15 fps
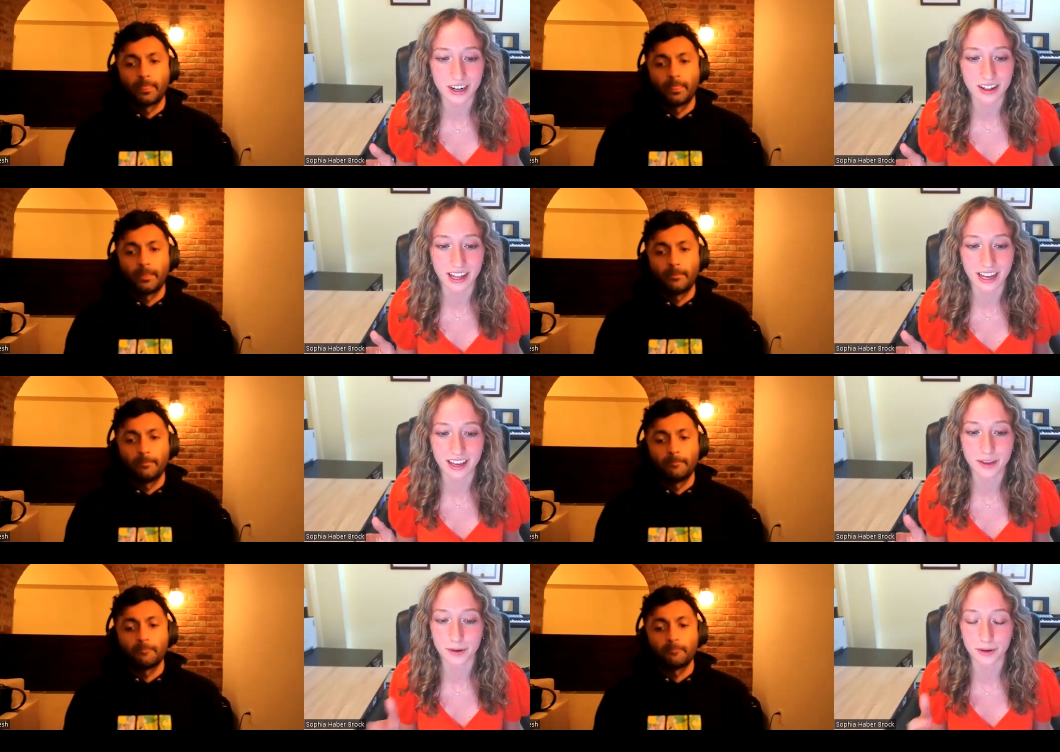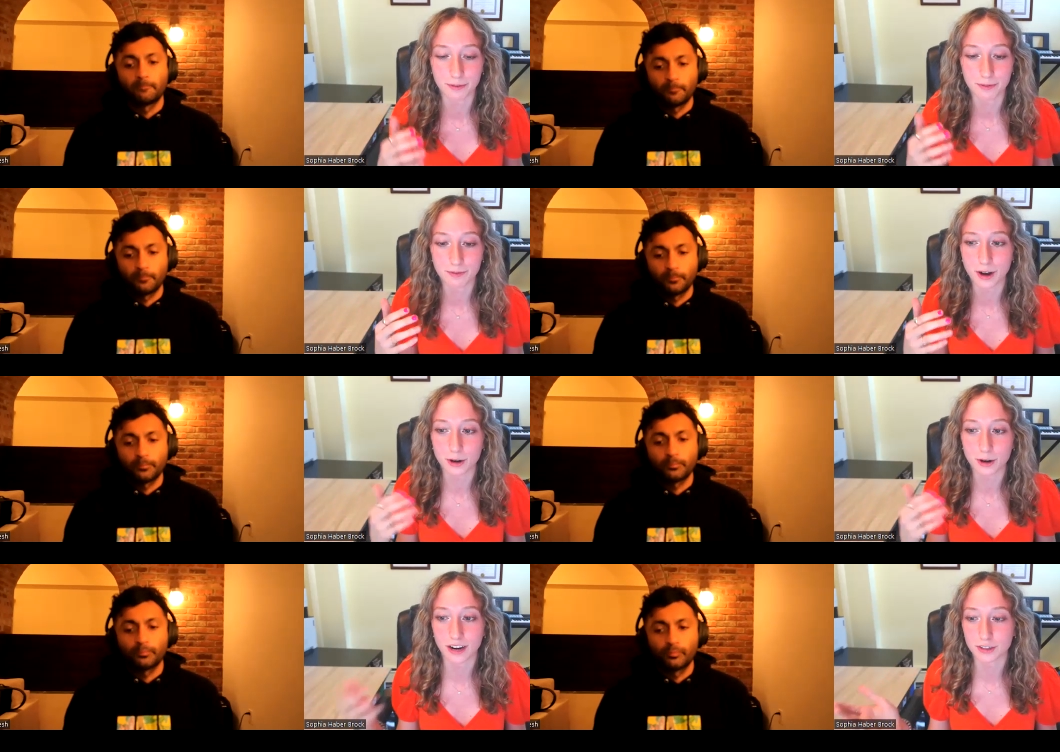Speaker 1: or like you're
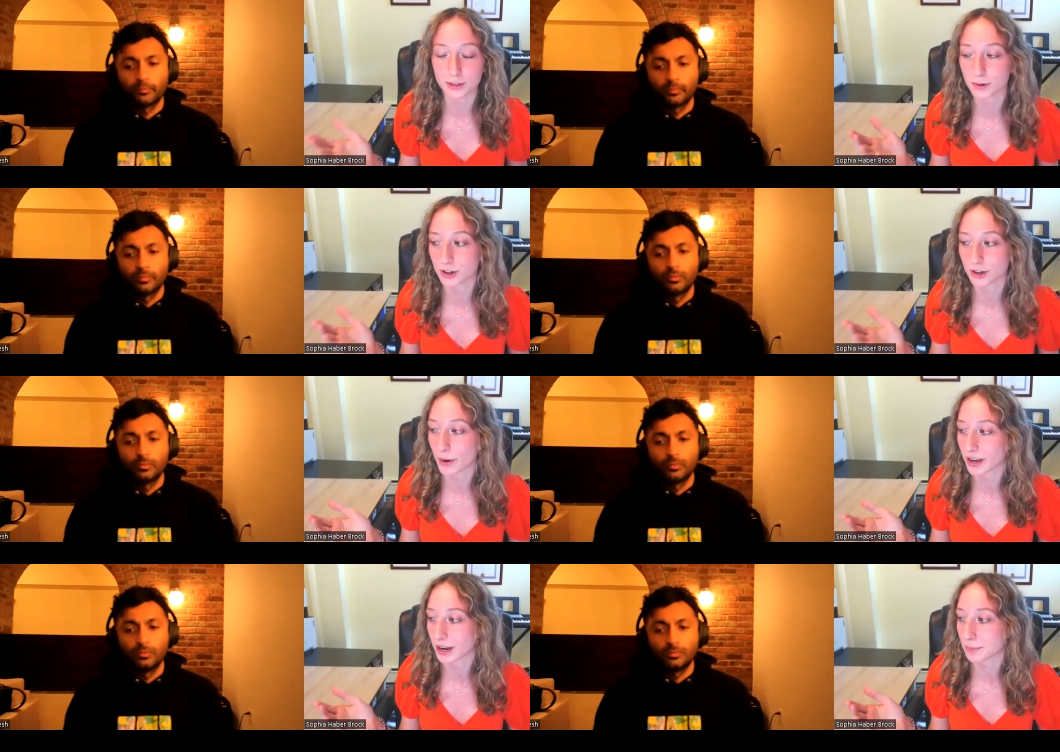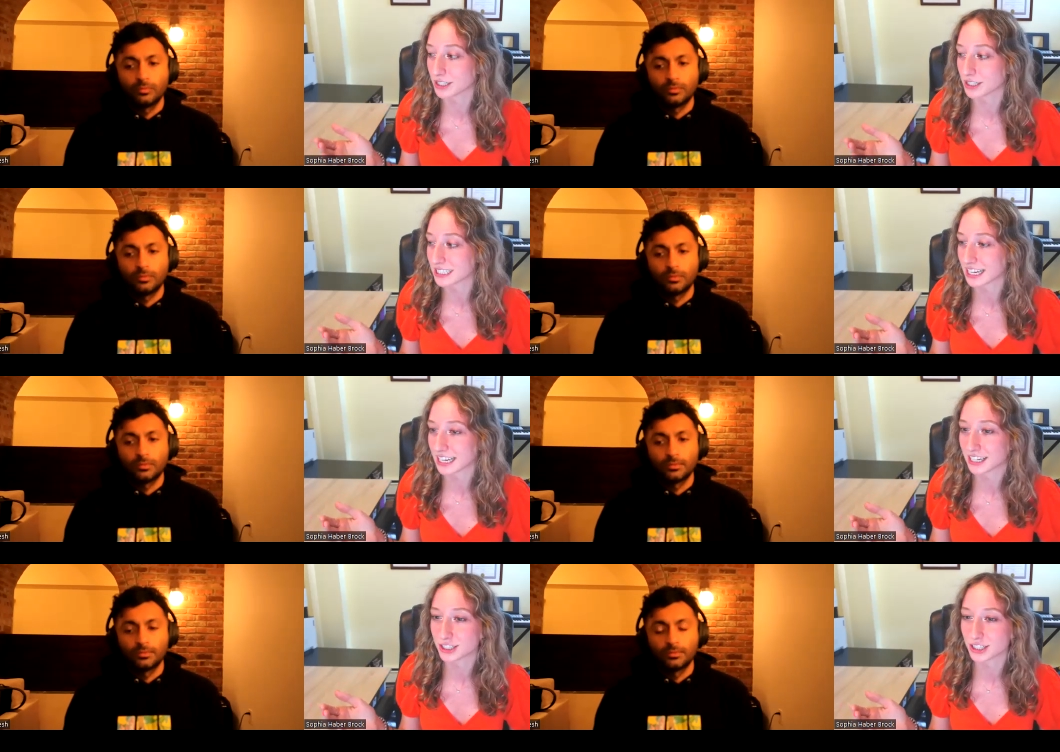comfortable going up on
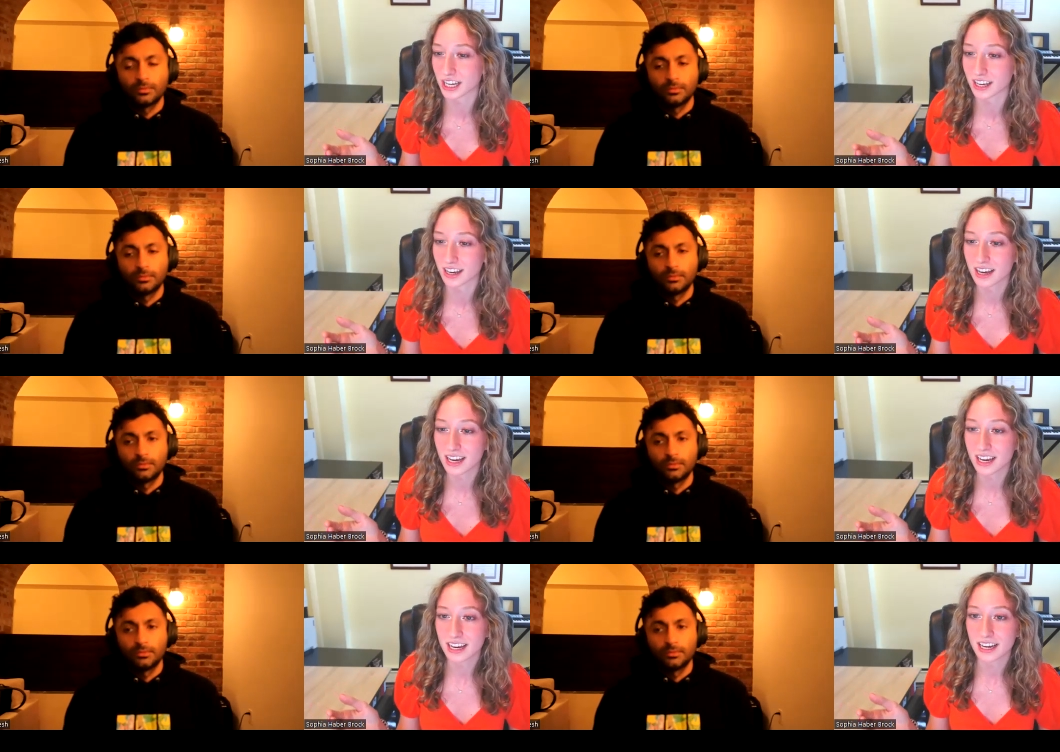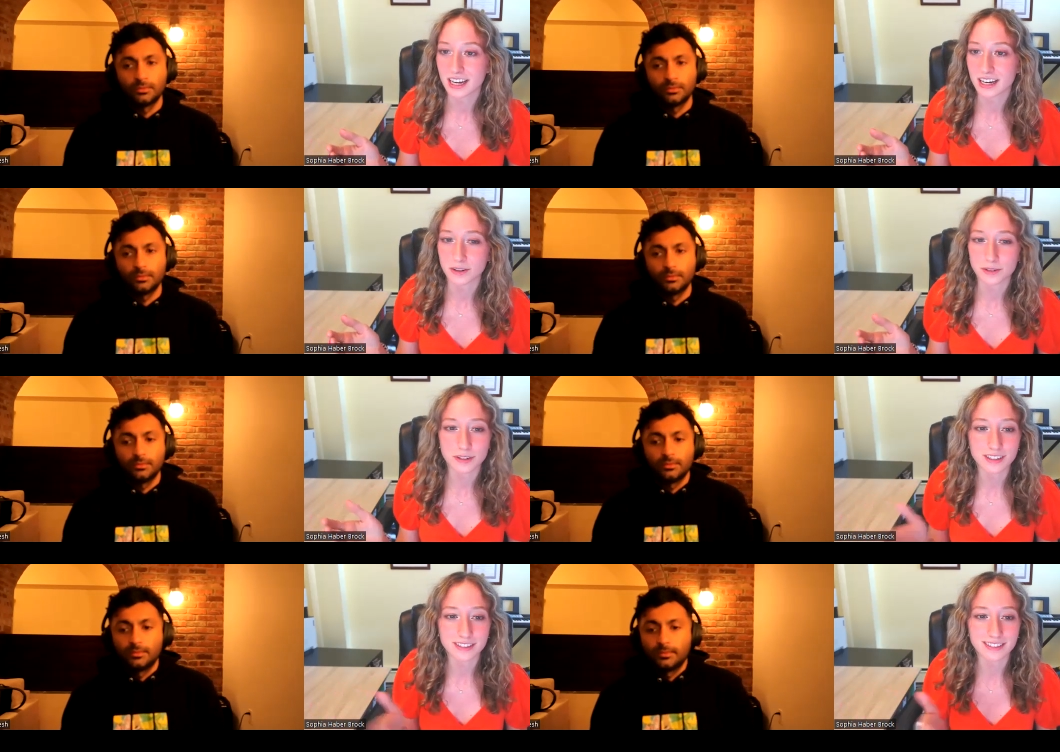stage. Like,
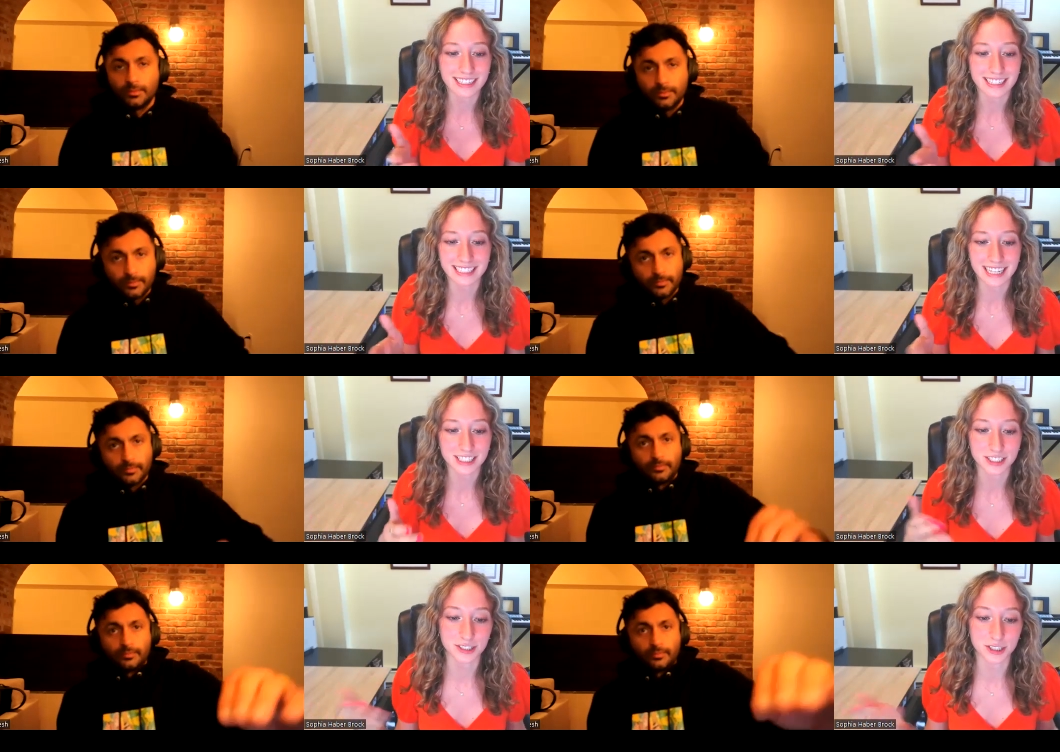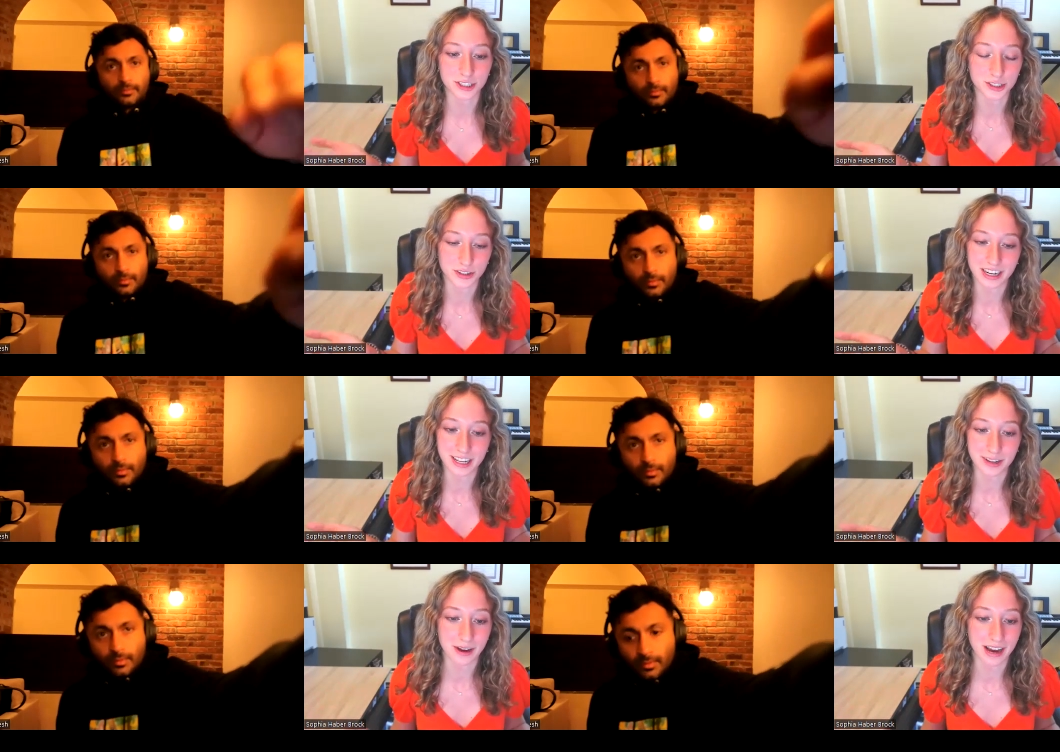it, is that just a
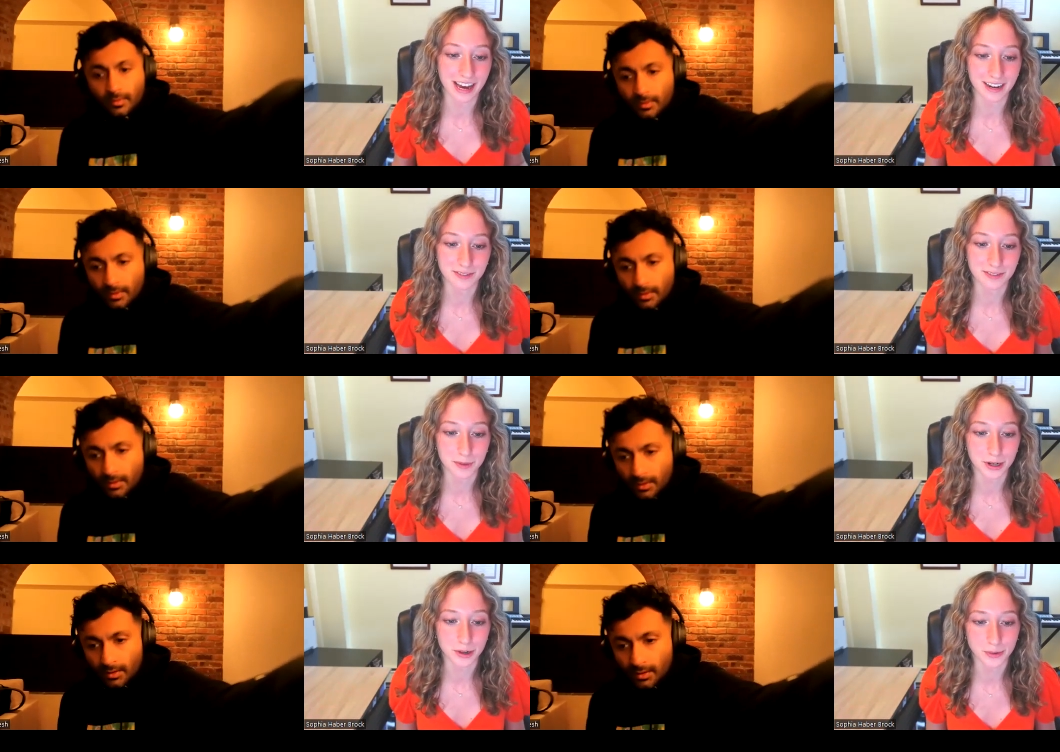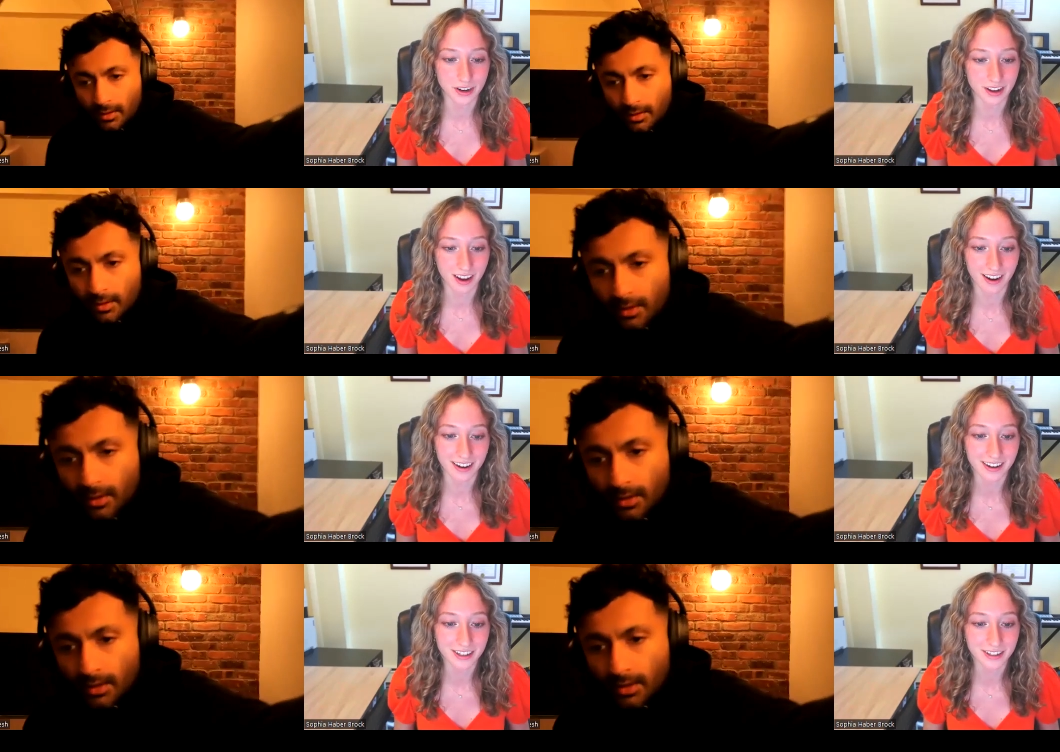trait you had from when you were
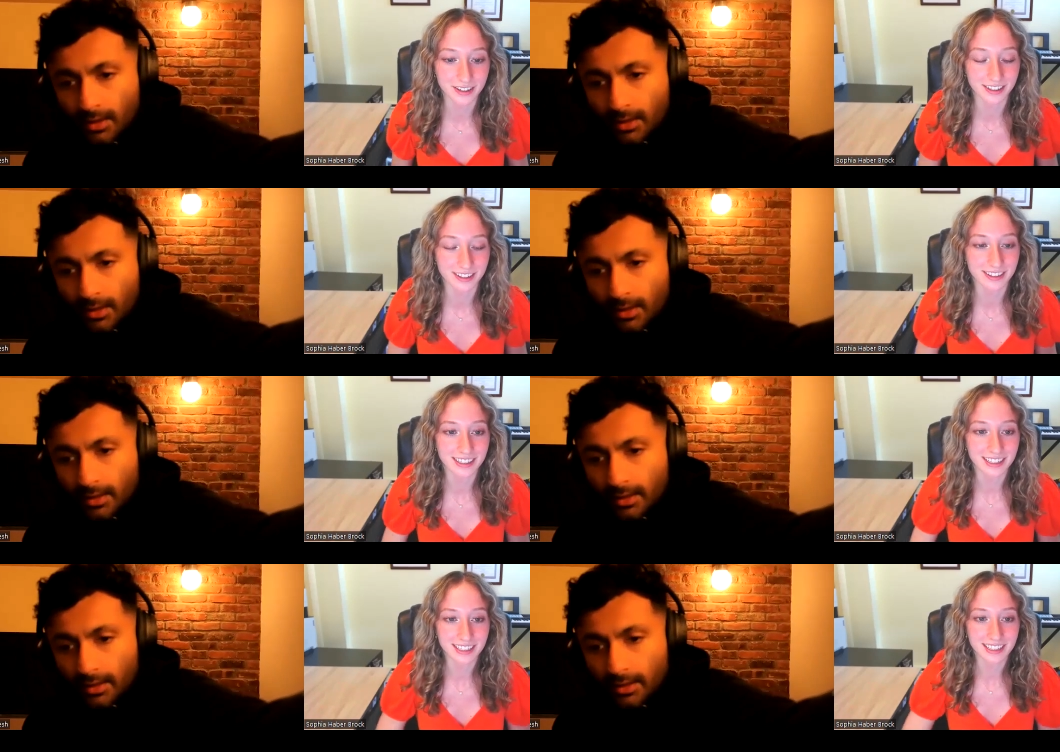young, or?